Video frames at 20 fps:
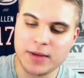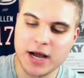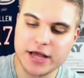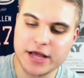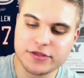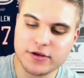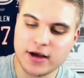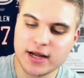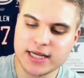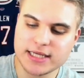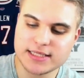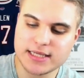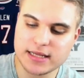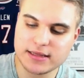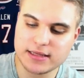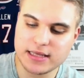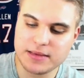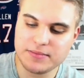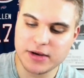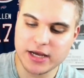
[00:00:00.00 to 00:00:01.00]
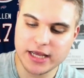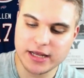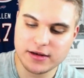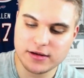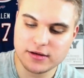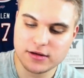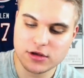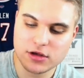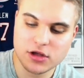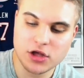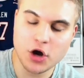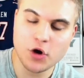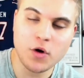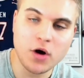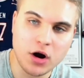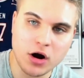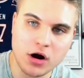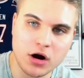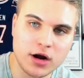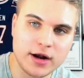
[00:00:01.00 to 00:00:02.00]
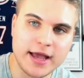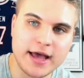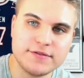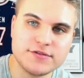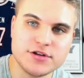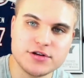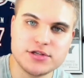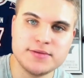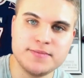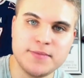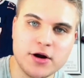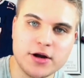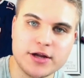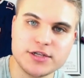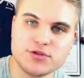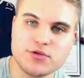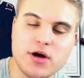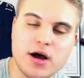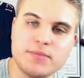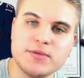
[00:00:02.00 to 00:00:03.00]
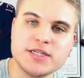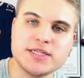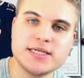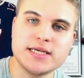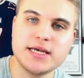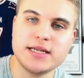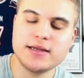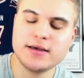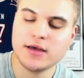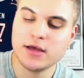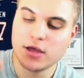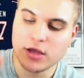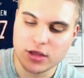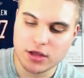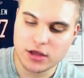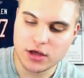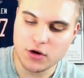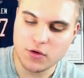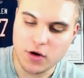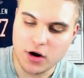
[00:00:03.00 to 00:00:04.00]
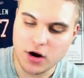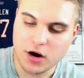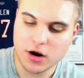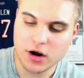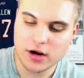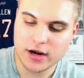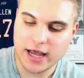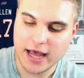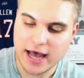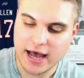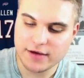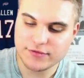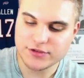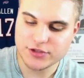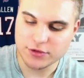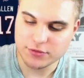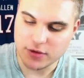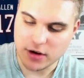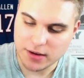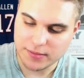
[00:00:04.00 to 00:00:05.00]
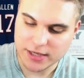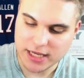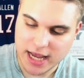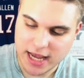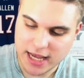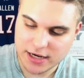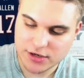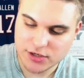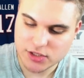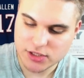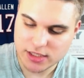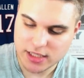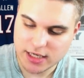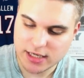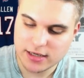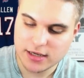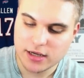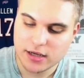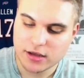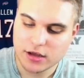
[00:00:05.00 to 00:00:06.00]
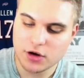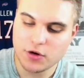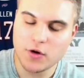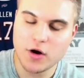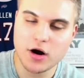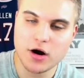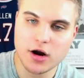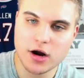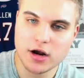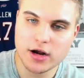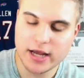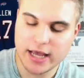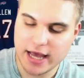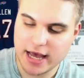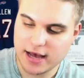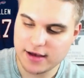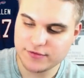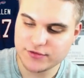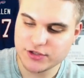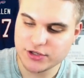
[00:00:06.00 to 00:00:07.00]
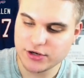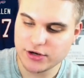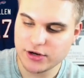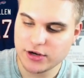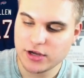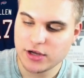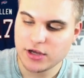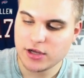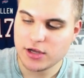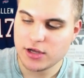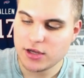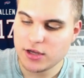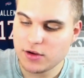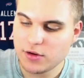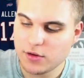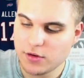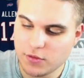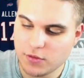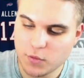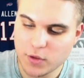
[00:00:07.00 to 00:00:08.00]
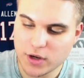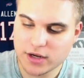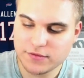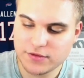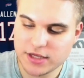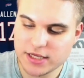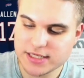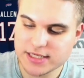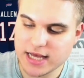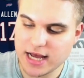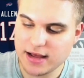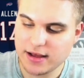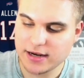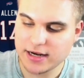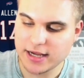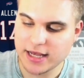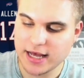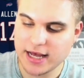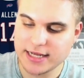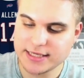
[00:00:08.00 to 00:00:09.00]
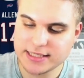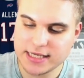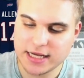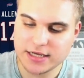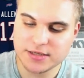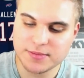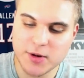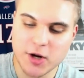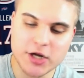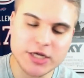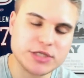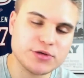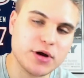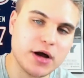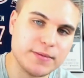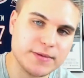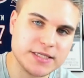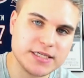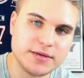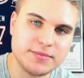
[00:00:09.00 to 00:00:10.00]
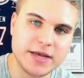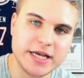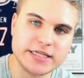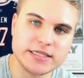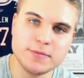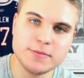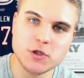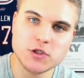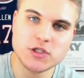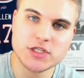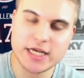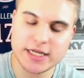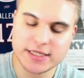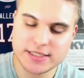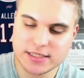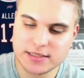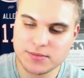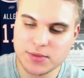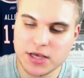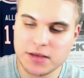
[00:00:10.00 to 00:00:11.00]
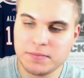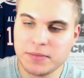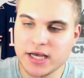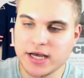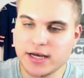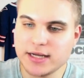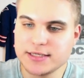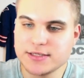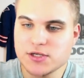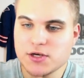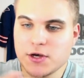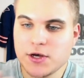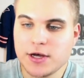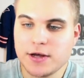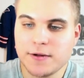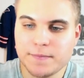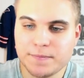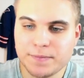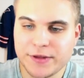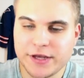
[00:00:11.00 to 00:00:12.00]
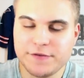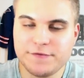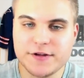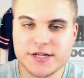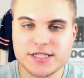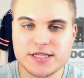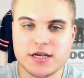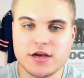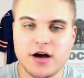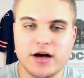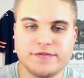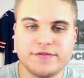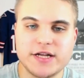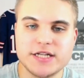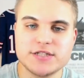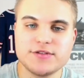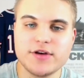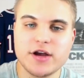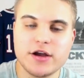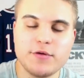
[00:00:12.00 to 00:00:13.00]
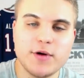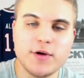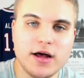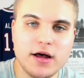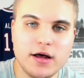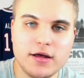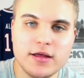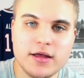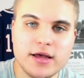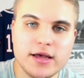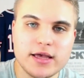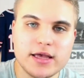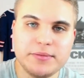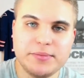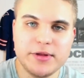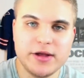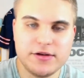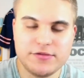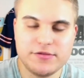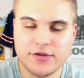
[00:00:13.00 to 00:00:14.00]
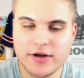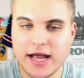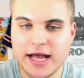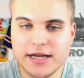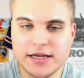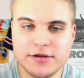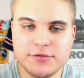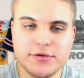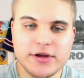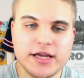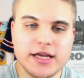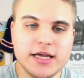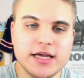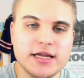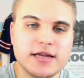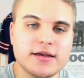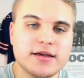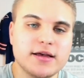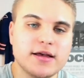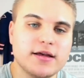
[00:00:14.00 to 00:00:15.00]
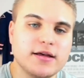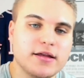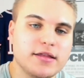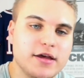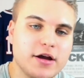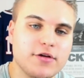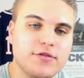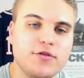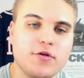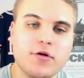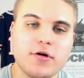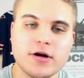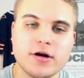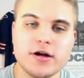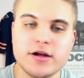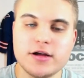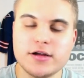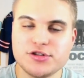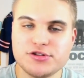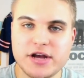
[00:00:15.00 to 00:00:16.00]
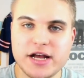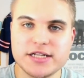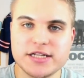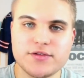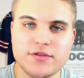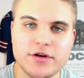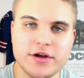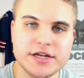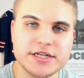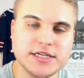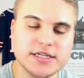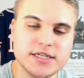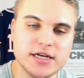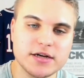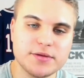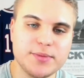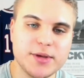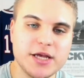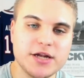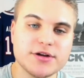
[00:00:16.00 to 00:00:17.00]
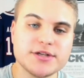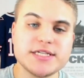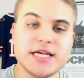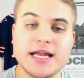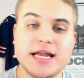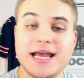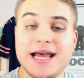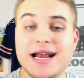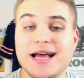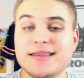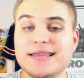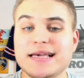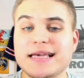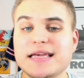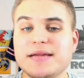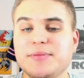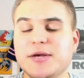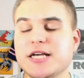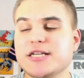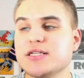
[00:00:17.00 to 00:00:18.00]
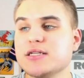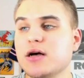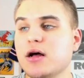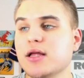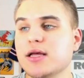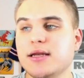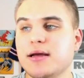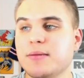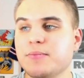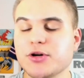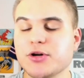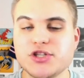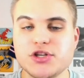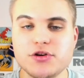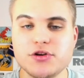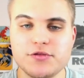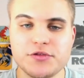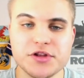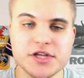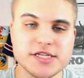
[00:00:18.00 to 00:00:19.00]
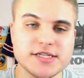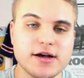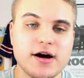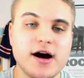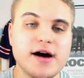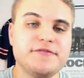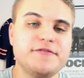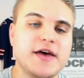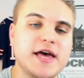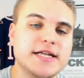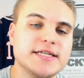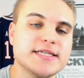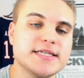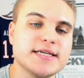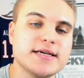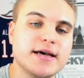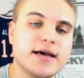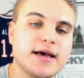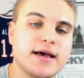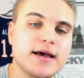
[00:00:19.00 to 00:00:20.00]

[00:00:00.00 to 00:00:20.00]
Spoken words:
my thought is that they might go hard after Demarcus Robinson, go hard after Robbie Anderson, go hard after one of these kind of guys. And Demarcus Robinson makes the most sense to me because he fits the offense very well. He played for Andy Reid, therefore transferring to Doug Peterson. And I think he'd be a solid number two for this offense.